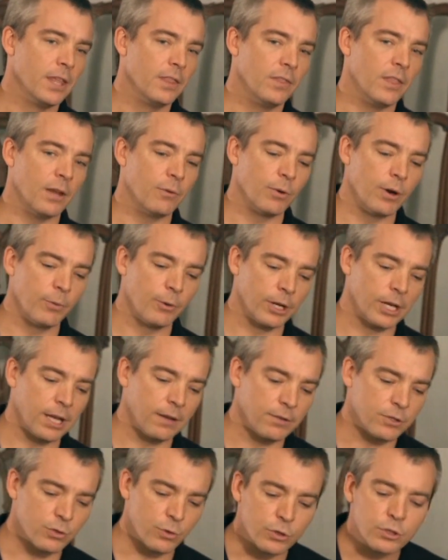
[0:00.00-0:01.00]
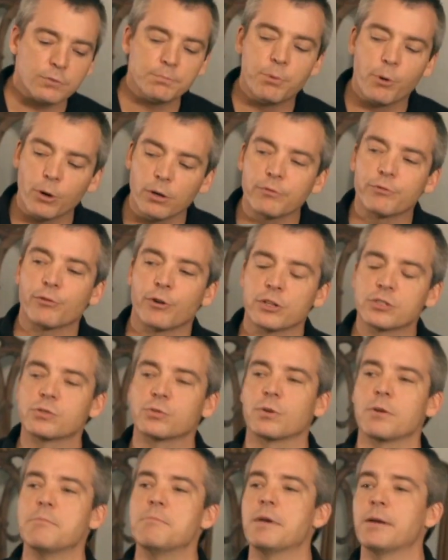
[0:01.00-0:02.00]
than we were given. So it's important for us to
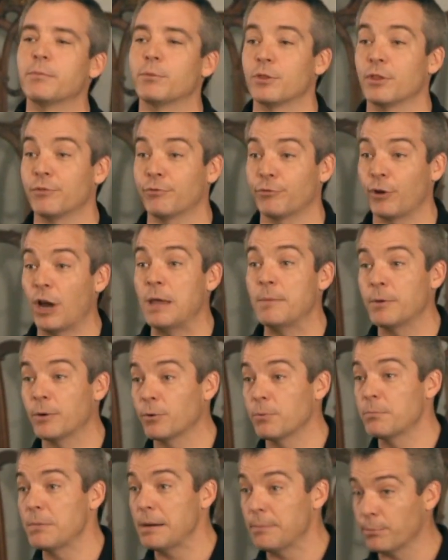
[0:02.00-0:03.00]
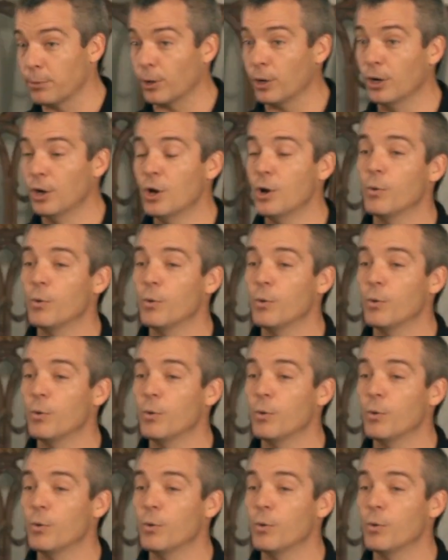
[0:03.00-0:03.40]
remember the frame and remember